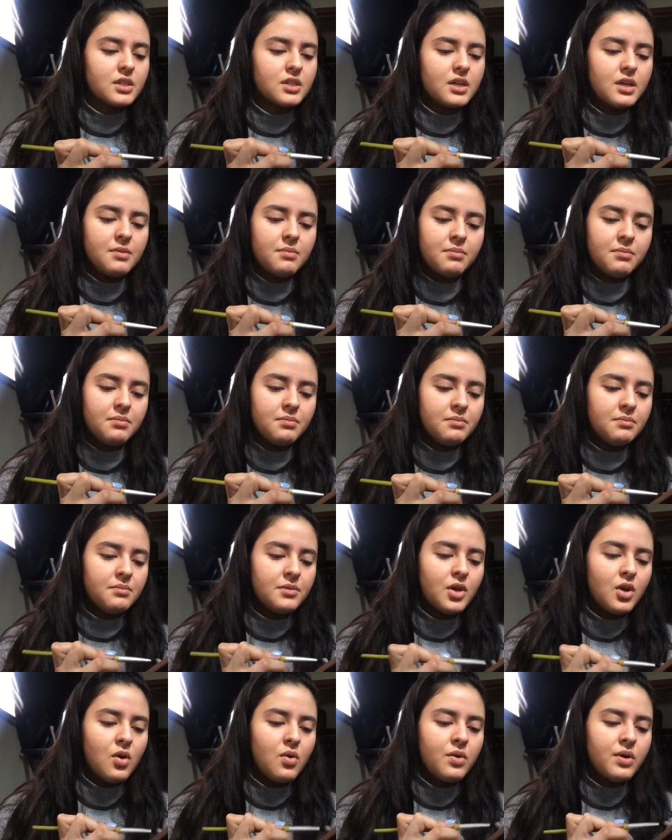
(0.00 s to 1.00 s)

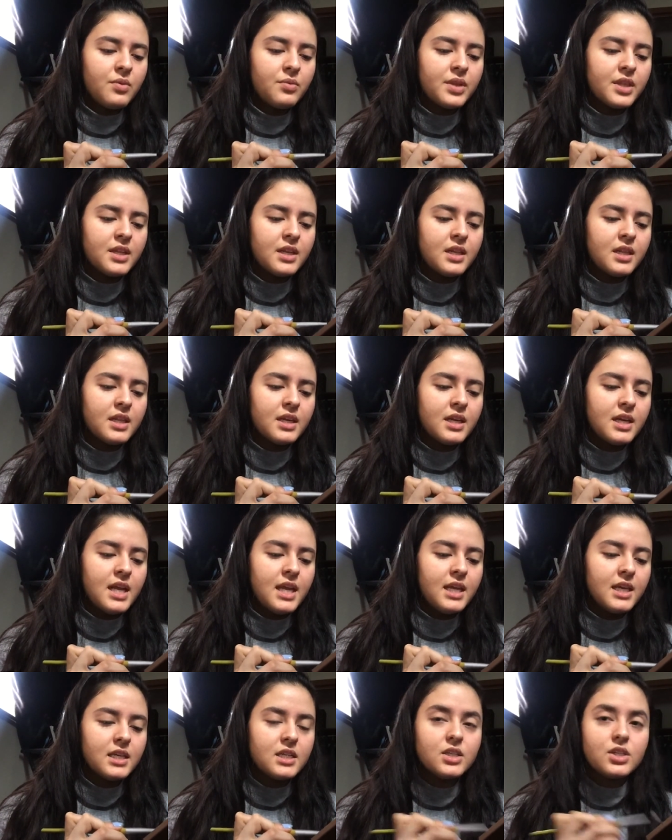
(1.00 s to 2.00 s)
and go in with the
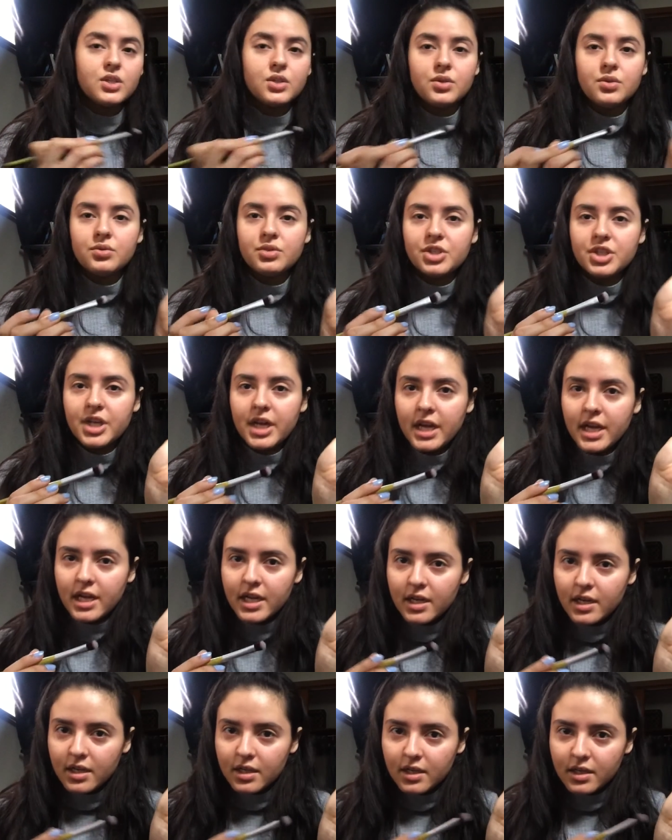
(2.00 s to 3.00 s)
Naked 2
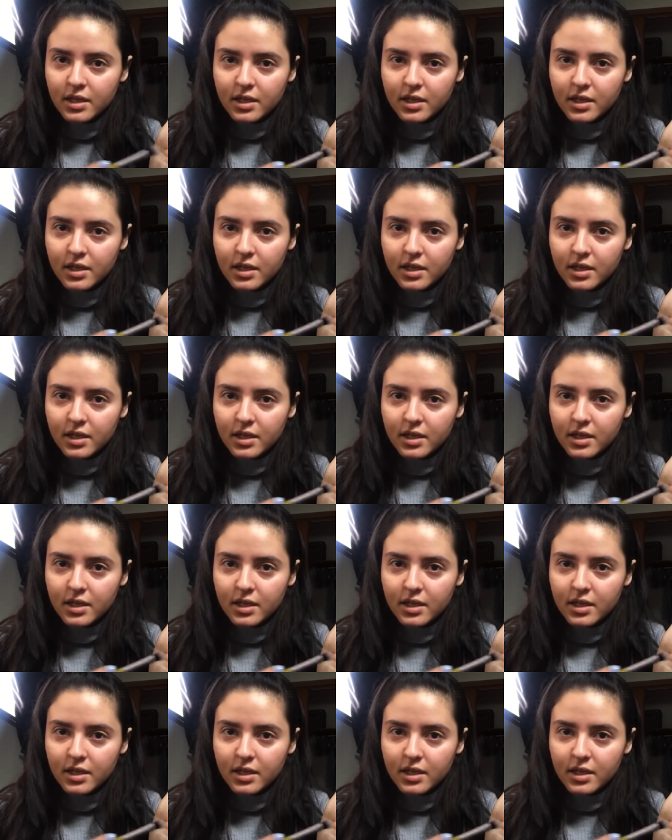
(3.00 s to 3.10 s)
shade.